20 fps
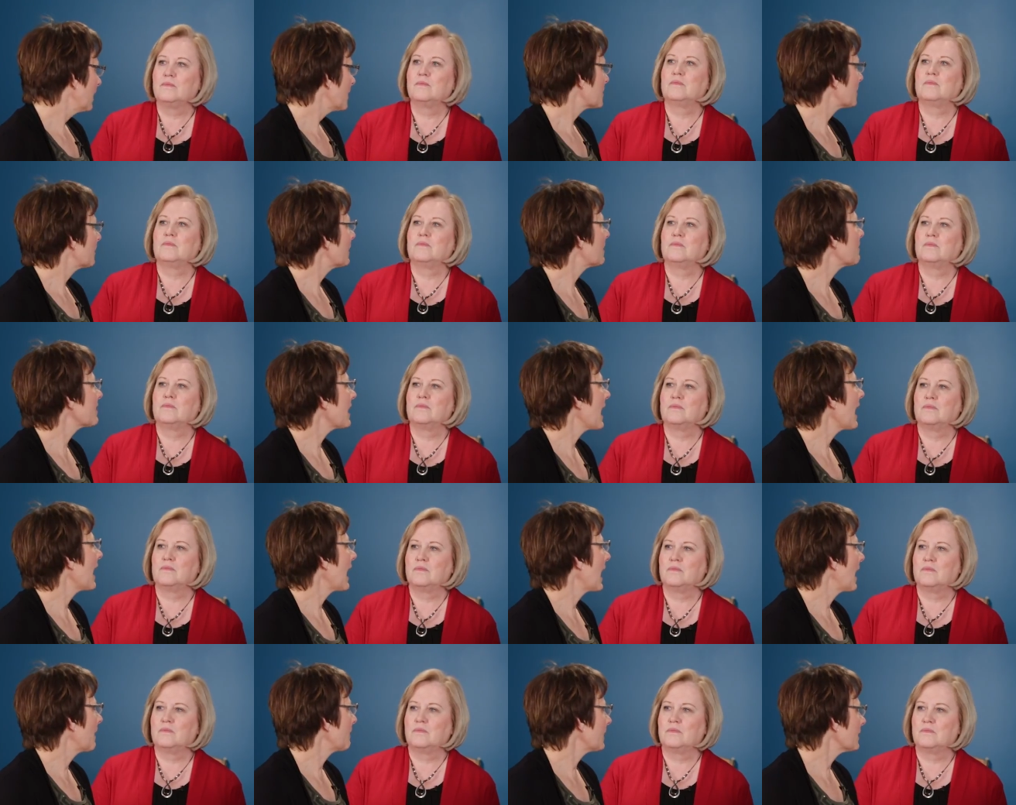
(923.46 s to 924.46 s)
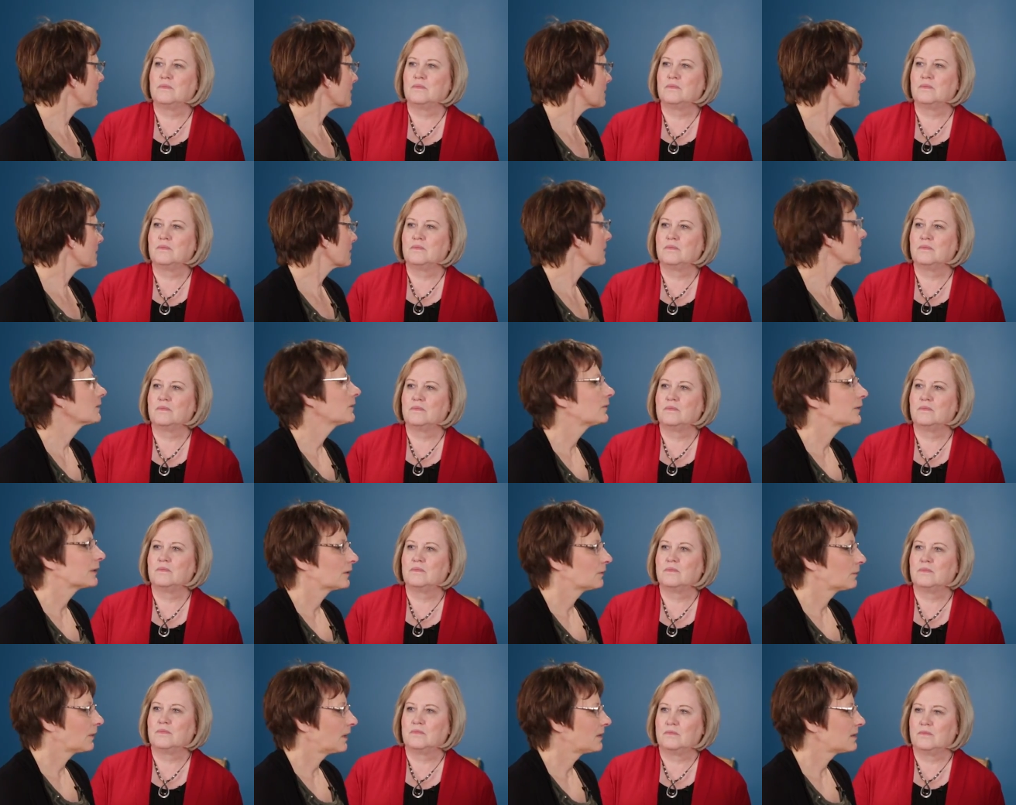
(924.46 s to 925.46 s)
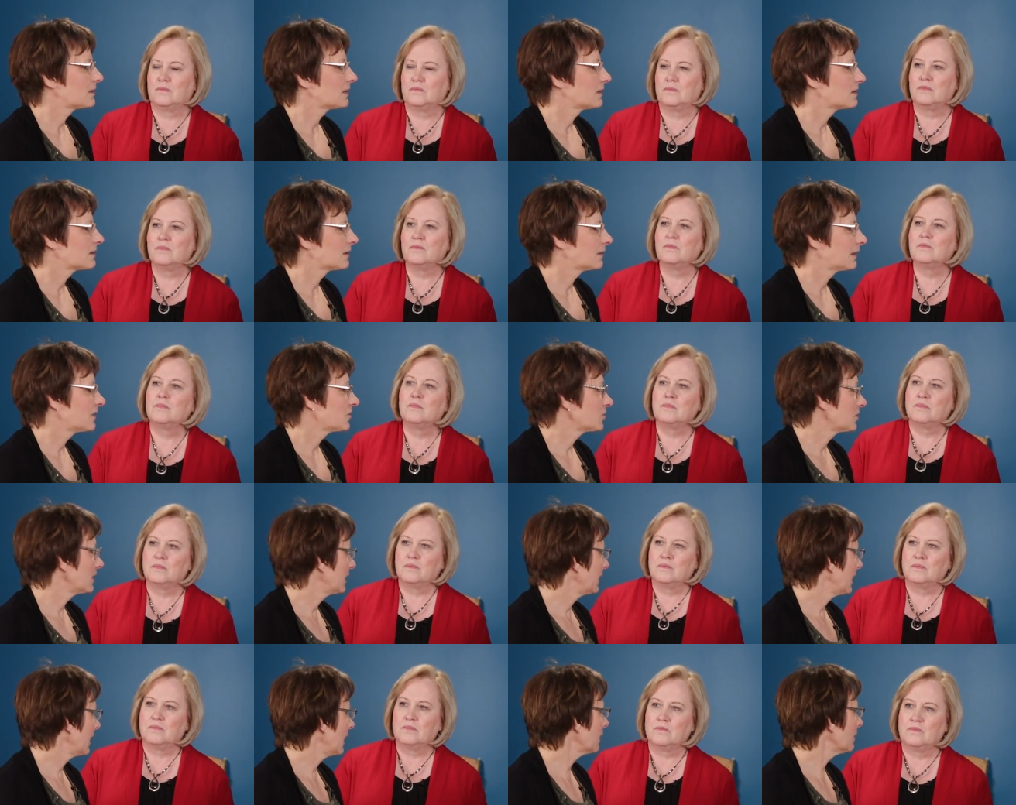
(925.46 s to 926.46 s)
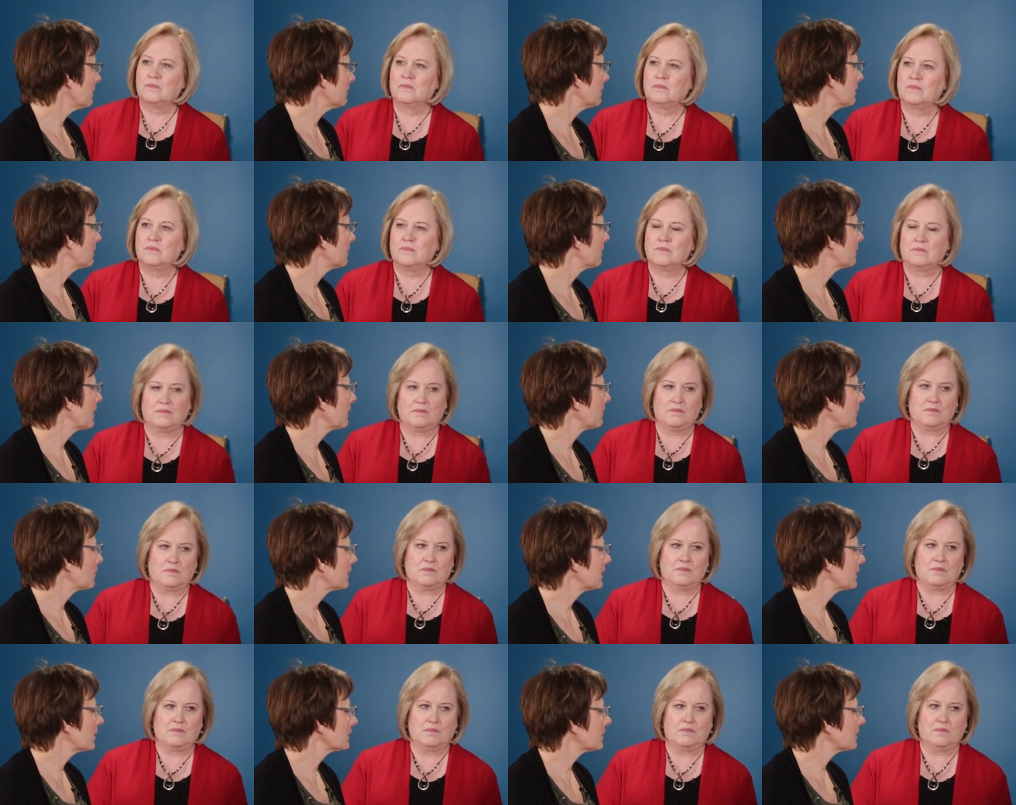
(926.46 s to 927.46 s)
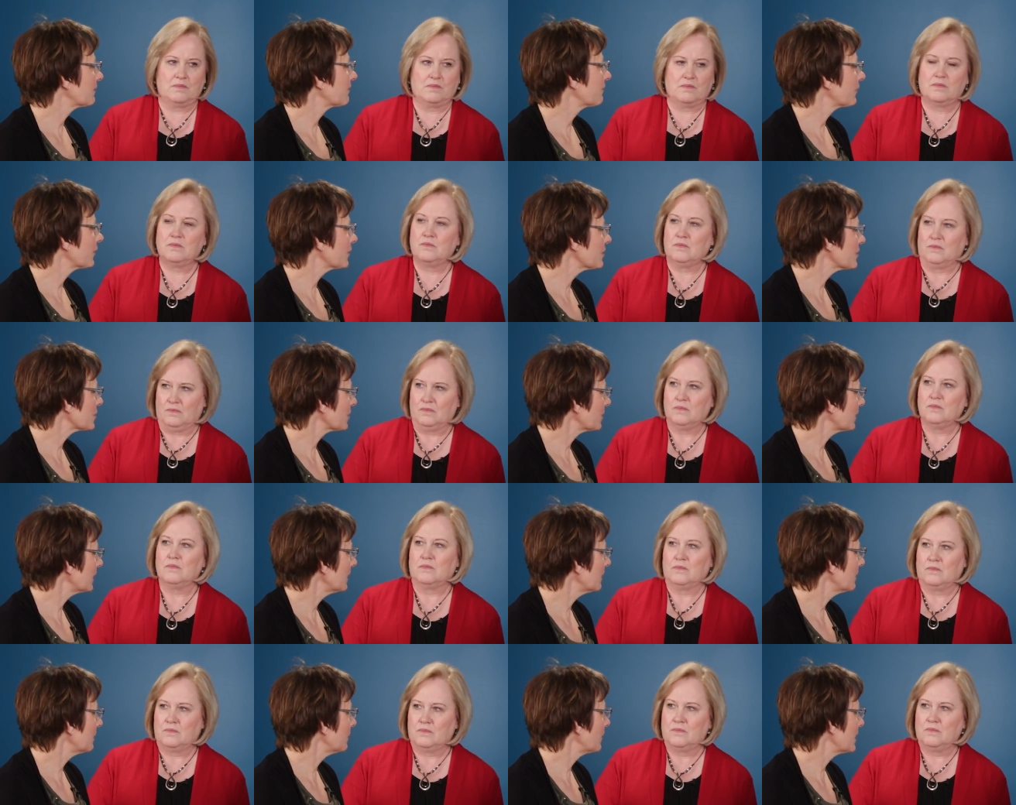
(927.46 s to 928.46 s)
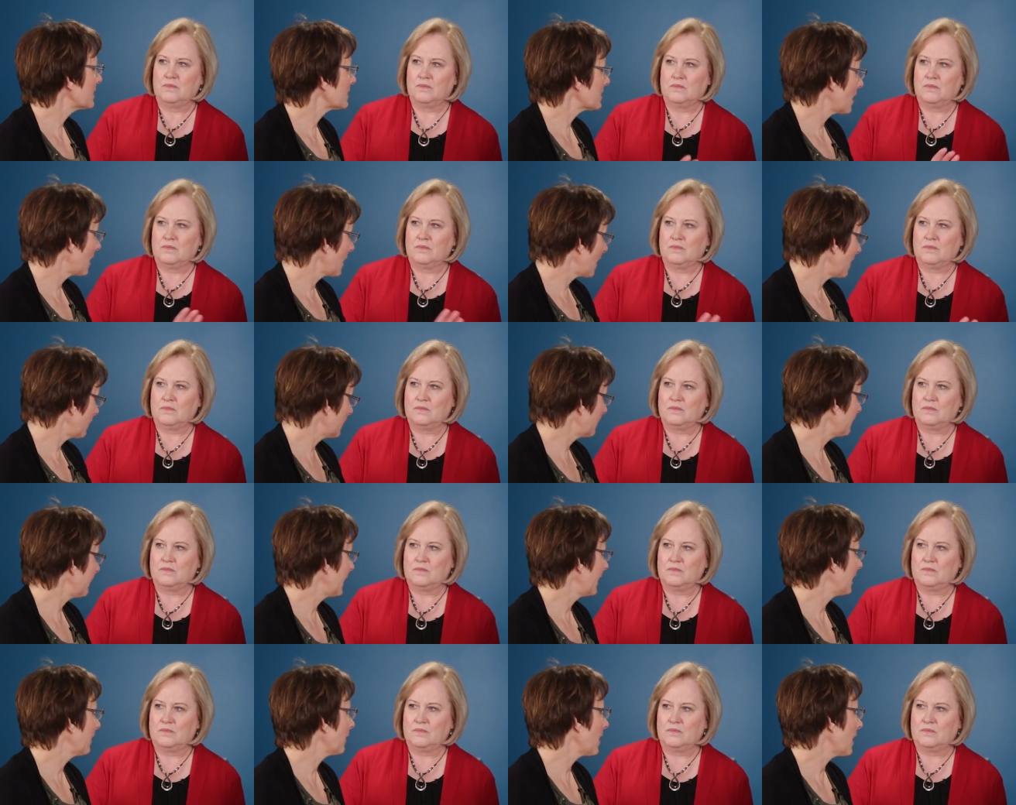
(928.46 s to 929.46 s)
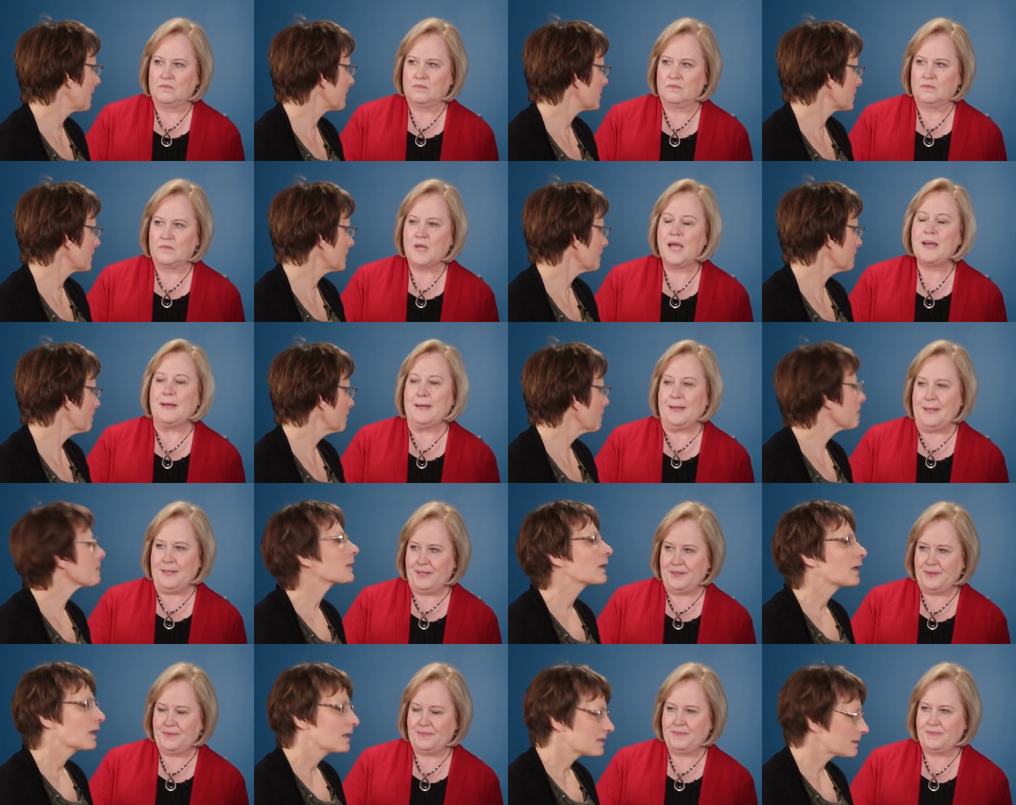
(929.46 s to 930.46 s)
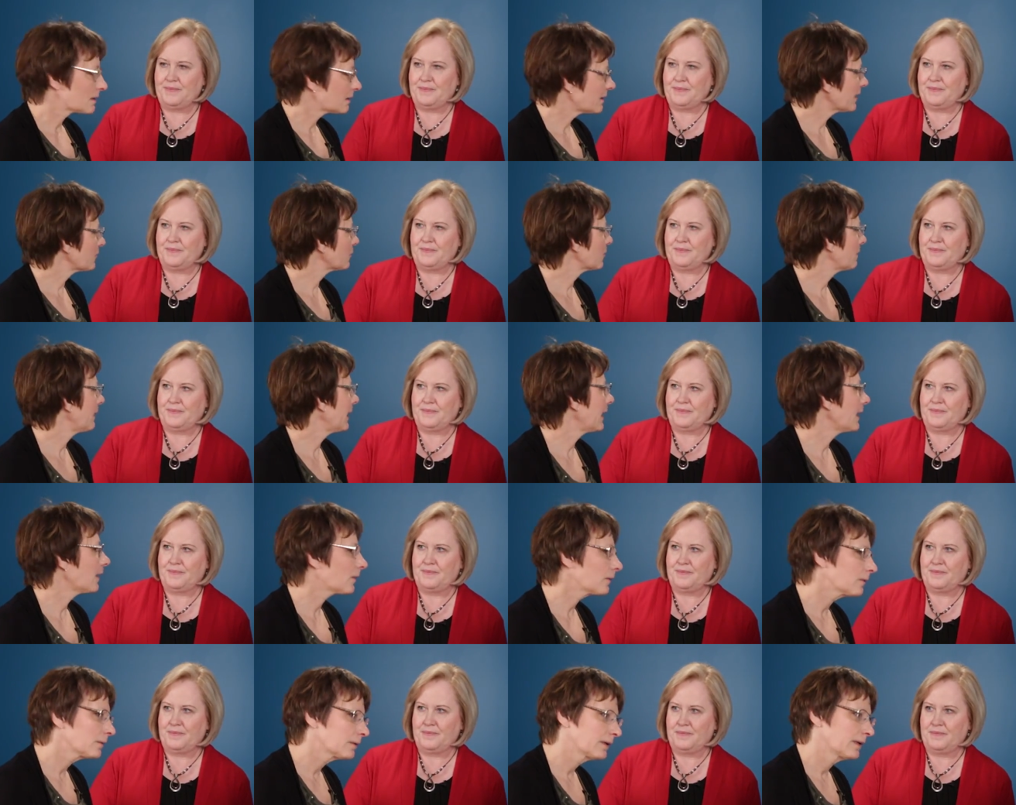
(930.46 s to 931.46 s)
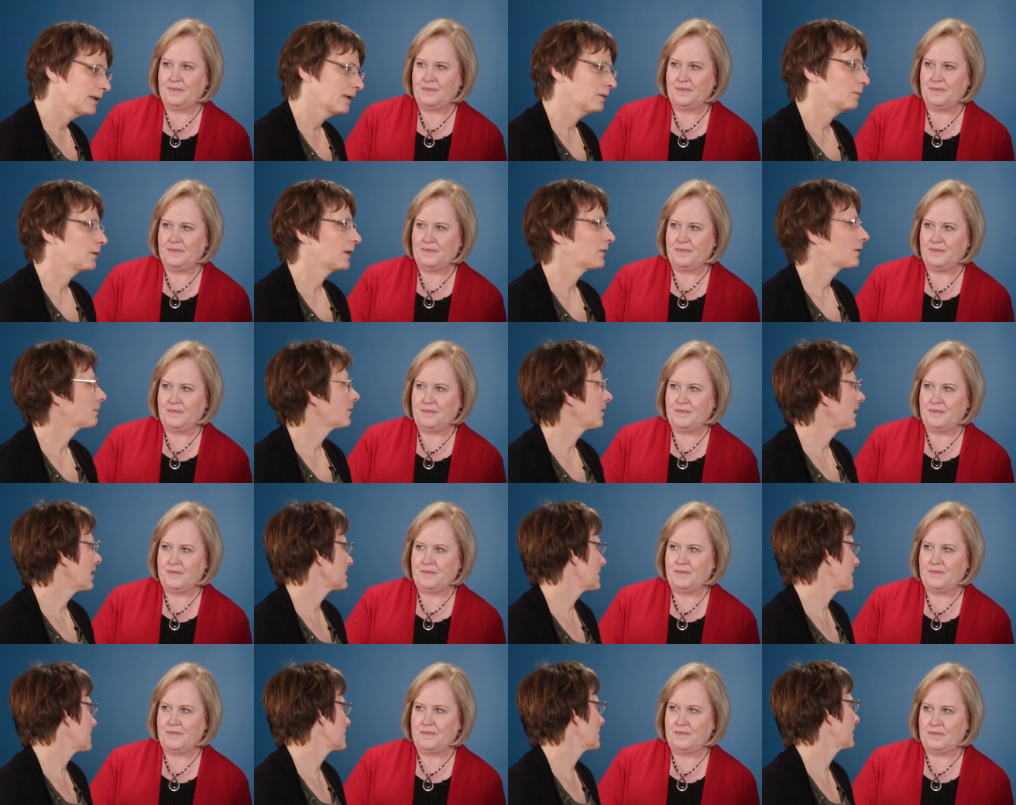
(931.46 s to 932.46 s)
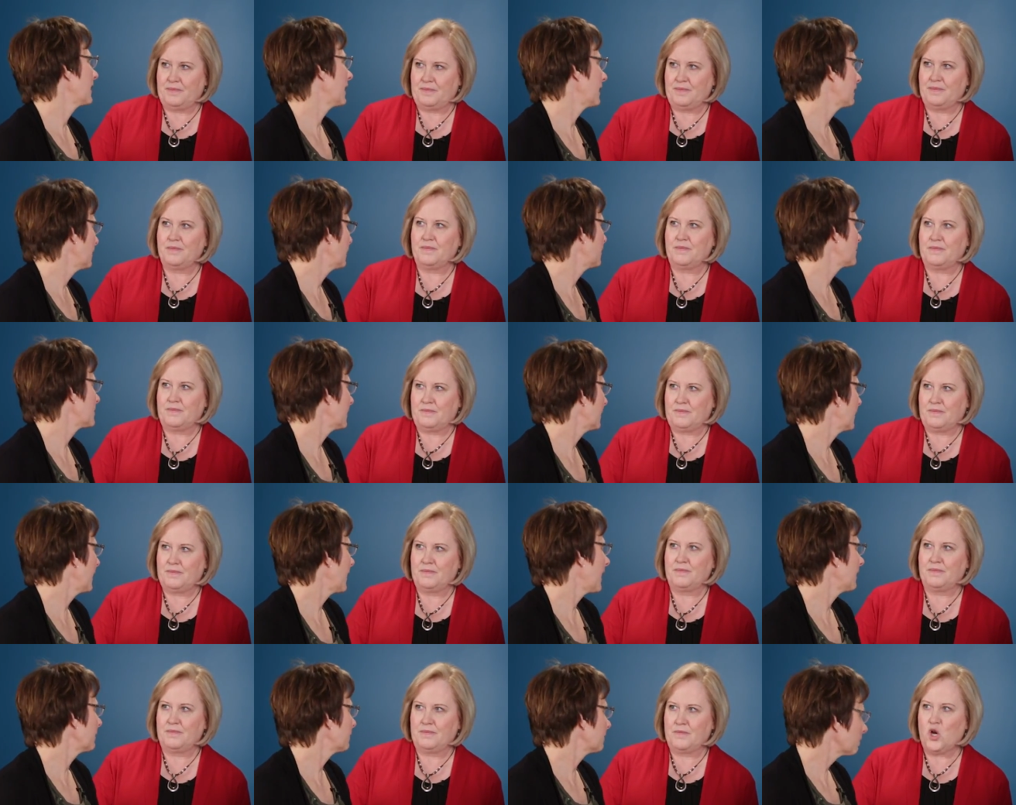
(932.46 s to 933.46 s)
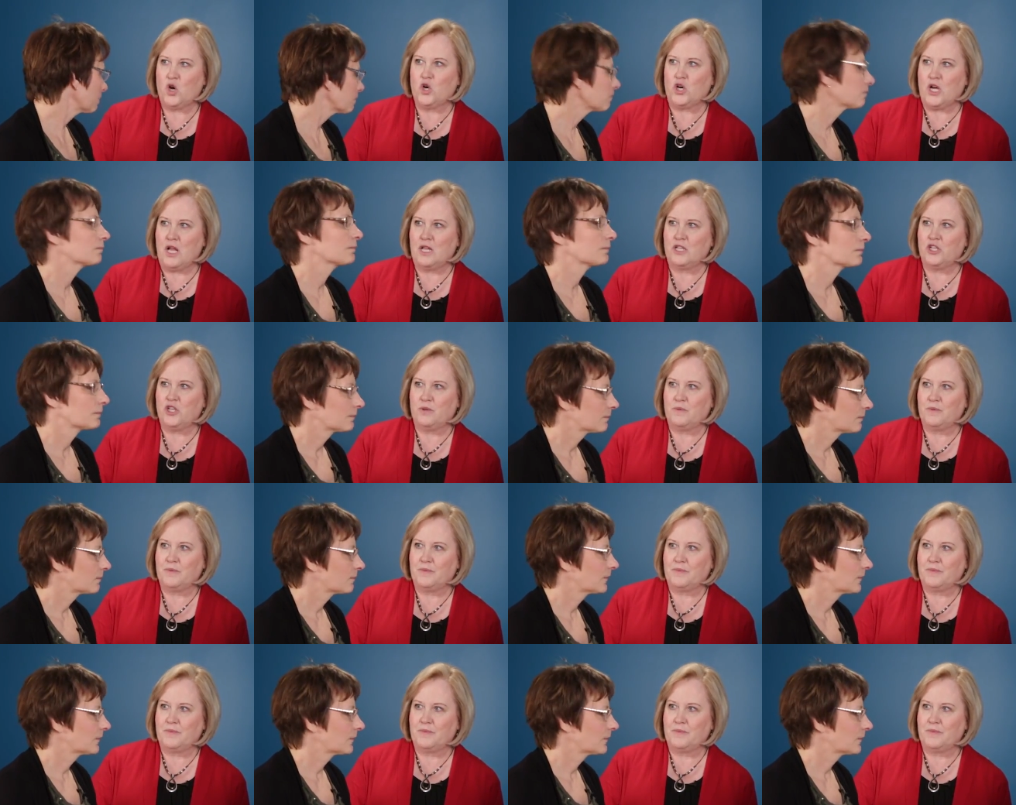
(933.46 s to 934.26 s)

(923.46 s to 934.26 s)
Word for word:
Speaker 1: So if that happens, you can run this installation again. Remember when we looked at the first screen, we saw a repair option, uh-huh. select repair, and run the process again using that. Or call you.